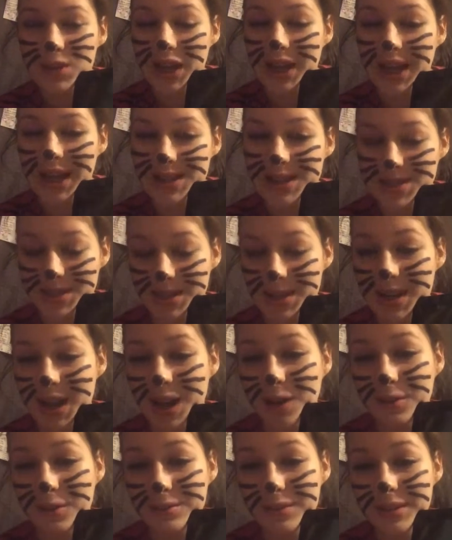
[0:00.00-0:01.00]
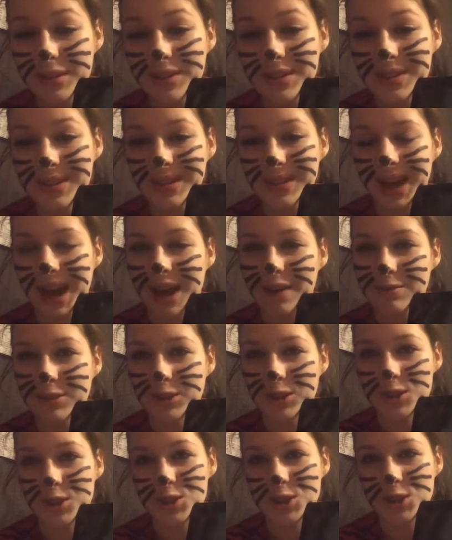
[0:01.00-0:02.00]
I exited out of it
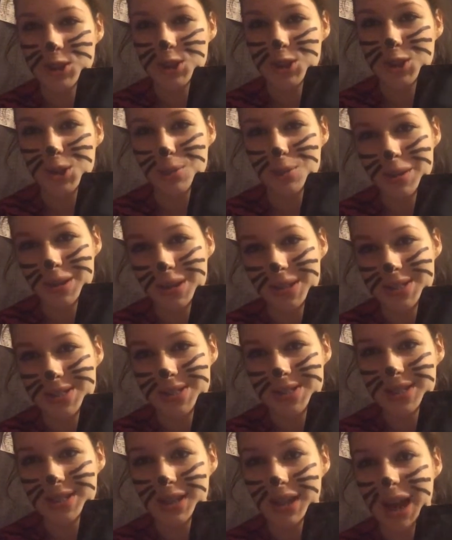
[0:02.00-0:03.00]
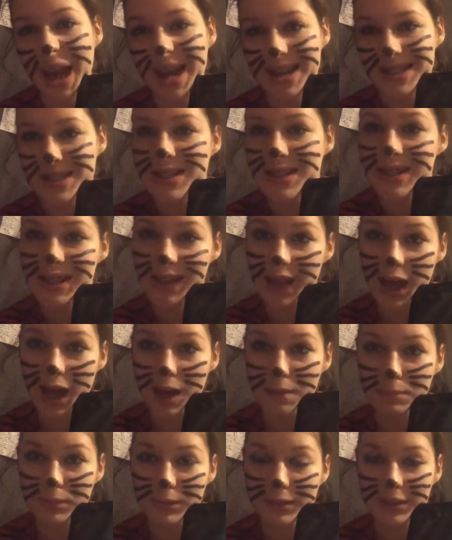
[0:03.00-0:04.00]
after it took 2 minutes to exit the
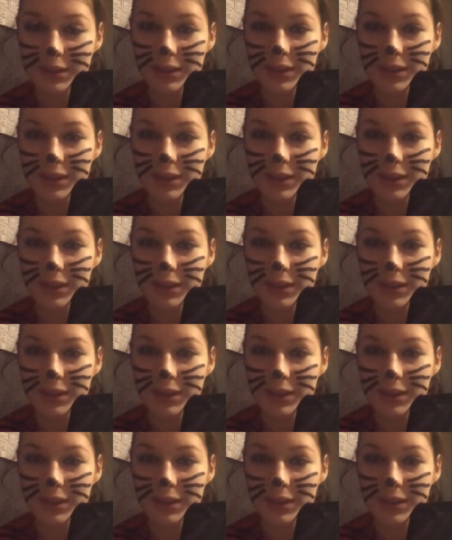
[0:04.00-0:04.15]
app,